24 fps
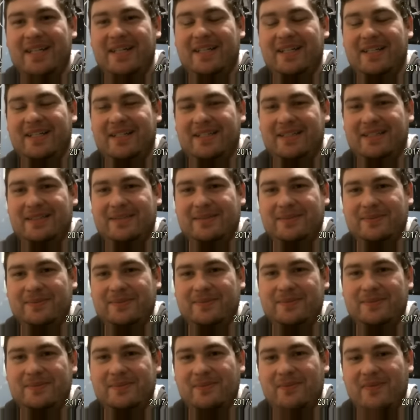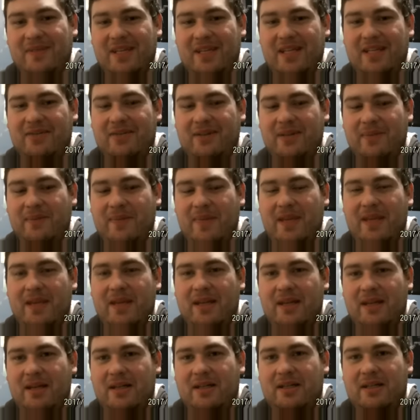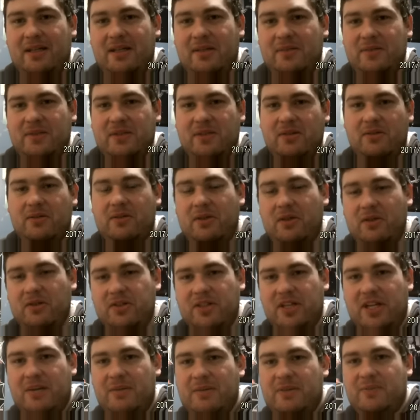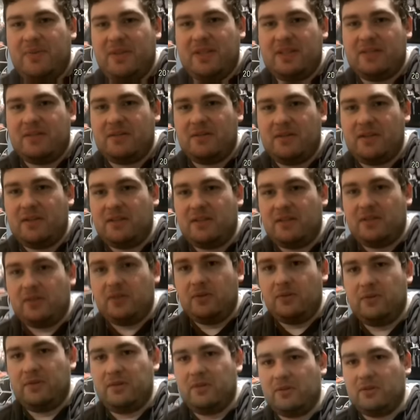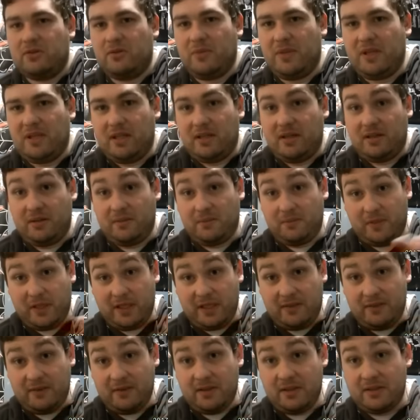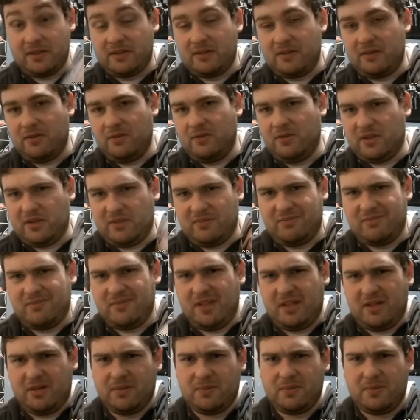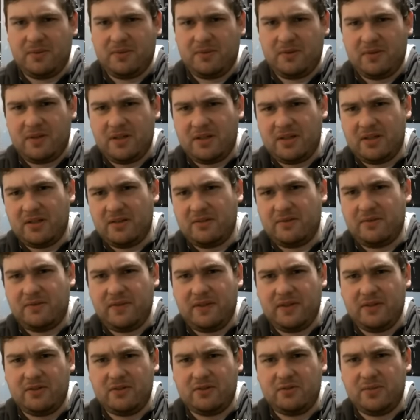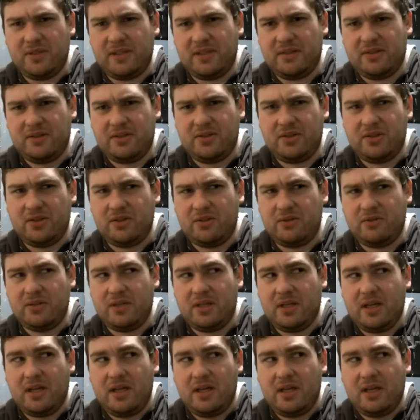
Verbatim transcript: um, anyway, um, so their job is basically to use social media like this to just, you know, uh, film and shoot